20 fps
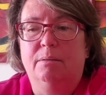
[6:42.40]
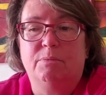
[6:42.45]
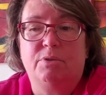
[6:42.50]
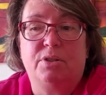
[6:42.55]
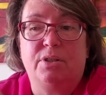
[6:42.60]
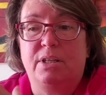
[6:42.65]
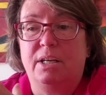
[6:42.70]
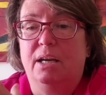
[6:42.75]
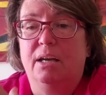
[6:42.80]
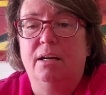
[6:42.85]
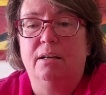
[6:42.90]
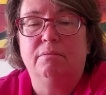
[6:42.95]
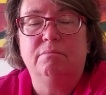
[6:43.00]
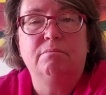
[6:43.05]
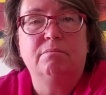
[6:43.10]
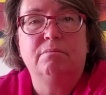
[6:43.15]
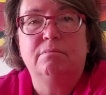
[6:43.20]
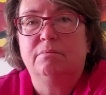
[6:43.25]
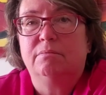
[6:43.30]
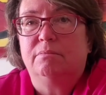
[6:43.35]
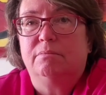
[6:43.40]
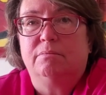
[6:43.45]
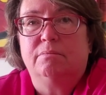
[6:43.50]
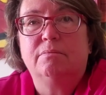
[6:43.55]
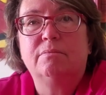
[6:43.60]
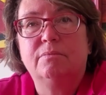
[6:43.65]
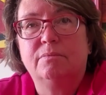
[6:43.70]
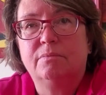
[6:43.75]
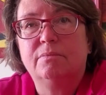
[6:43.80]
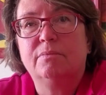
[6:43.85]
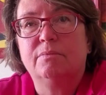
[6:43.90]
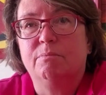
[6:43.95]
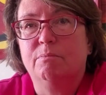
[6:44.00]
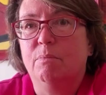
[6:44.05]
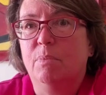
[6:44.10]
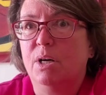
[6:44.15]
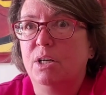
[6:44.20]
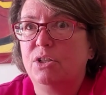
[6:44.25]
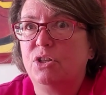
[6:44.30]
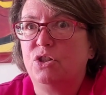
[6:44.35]
So yeah,
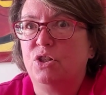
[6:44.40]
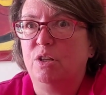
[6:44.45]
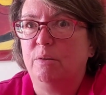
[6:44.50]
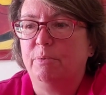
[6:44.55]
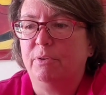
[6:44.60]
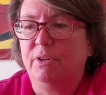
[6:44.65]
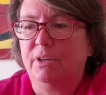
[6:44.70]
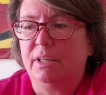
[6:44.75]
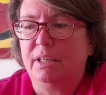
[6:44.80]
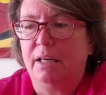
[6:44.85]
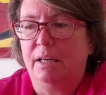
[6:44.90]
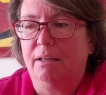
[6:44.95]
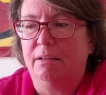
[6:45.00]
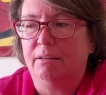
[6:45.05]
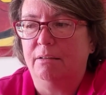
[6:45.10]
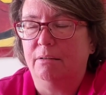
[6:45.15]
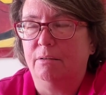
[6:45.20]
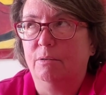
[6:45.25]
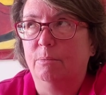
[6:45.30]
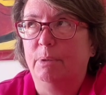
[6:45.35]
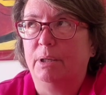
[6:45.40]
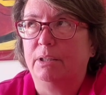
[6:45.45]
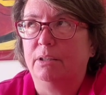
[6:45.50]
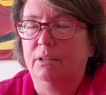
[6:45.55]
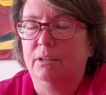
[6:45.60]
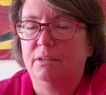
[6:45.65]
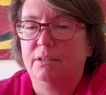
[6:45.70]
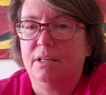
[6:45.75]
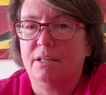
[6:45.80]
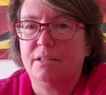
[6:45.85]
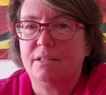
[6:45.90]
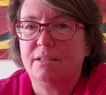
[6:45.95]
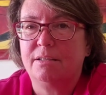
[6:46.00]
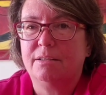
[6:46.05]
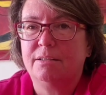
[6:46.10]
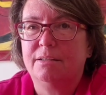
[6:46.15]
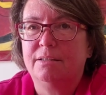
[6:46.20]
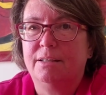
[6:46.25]
much cheaper than Canada. Oh my God, yes.